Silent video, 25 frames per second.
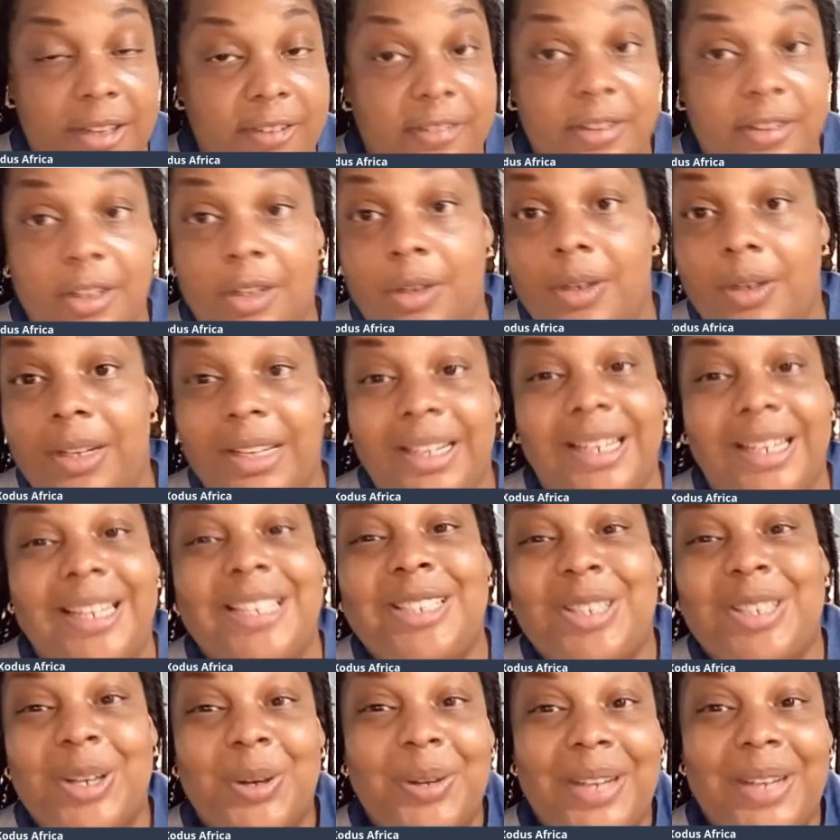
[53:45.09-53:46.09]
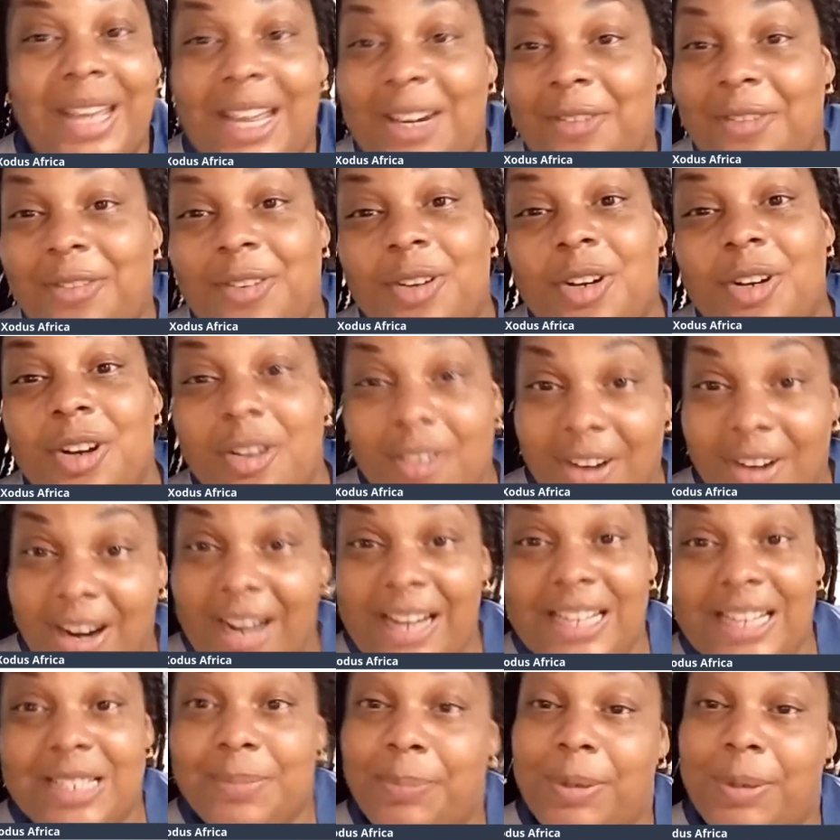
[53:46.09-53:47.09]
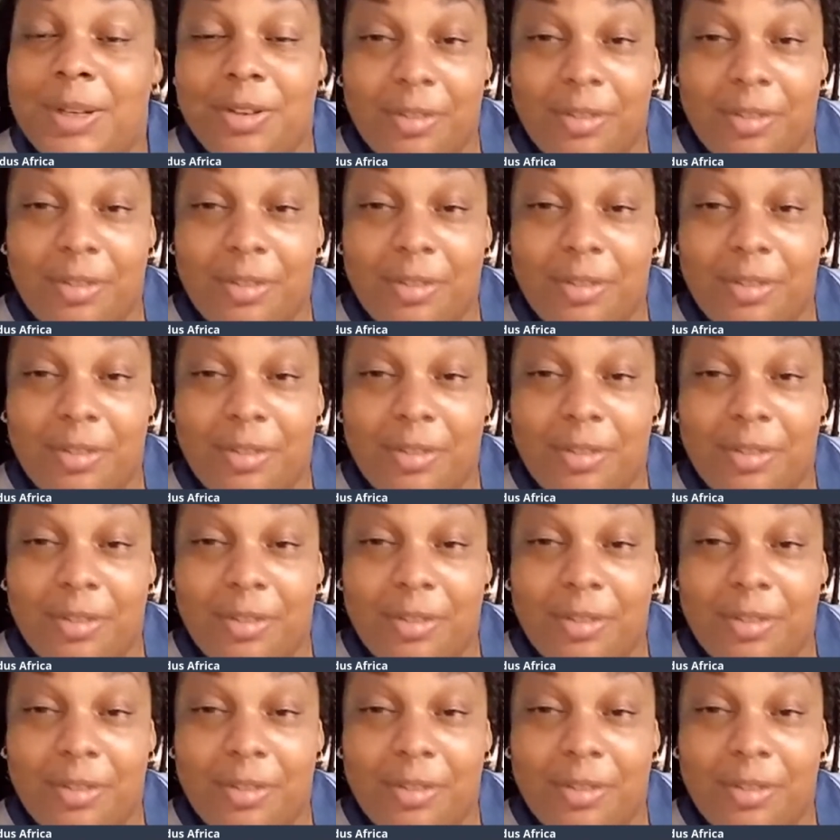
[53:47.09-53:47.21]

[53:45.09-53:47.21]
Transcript: If you're going to donate for rice,